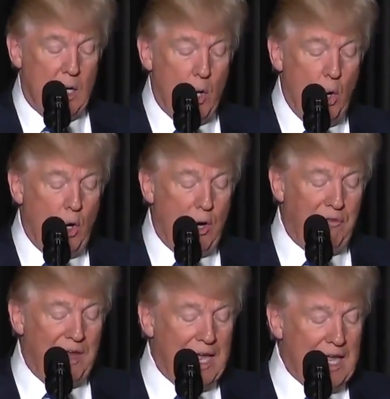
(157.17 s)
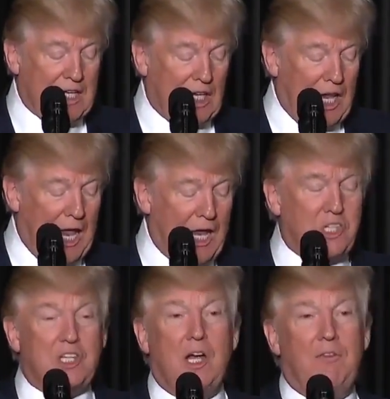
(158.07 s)
or of any
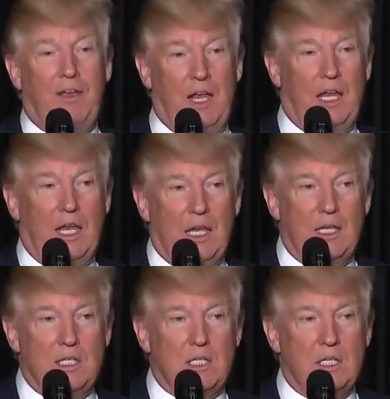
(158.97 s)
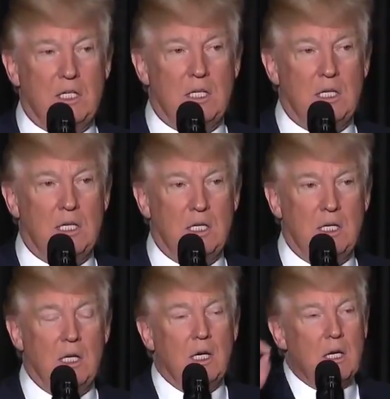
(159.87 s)
class of aliens,
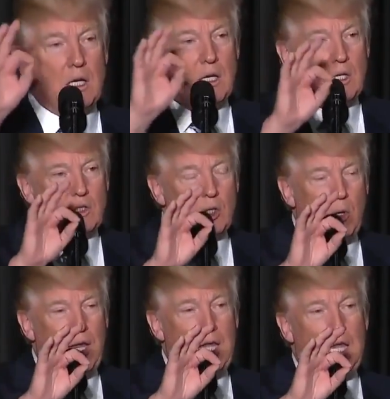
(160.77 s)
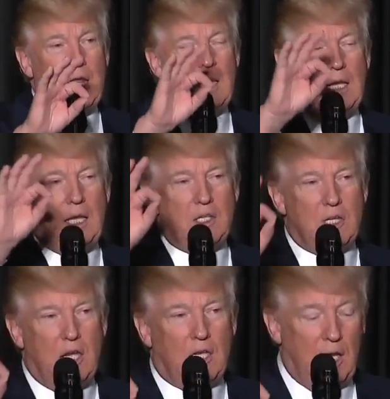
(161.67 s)
so any aliens,
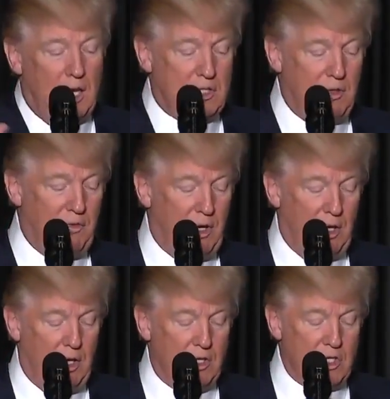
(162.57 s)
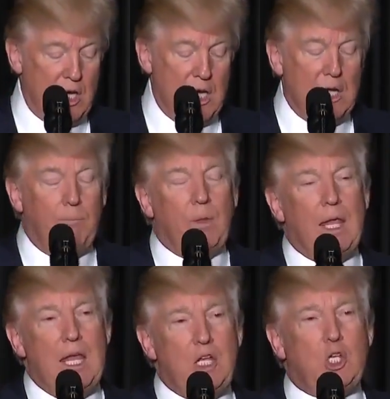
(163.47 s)
any class of aliens,
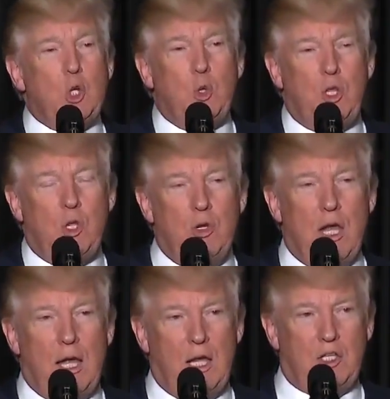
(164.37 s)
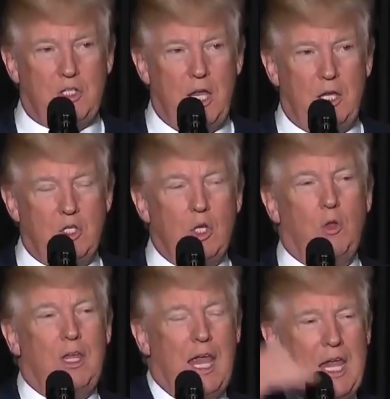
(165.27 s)
into the United States. So
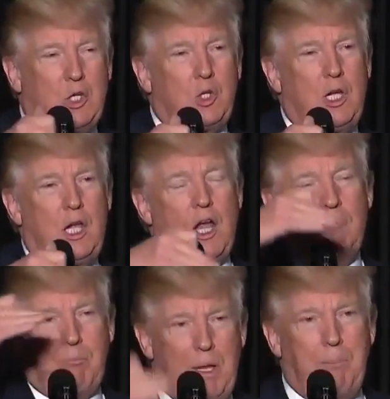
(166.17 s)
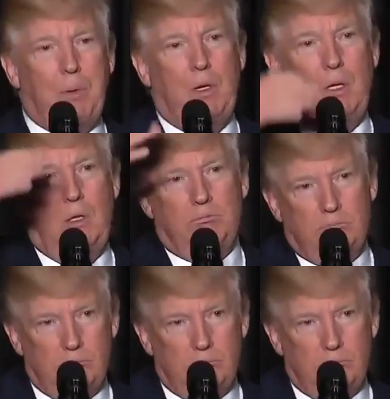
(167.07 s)
the entry of people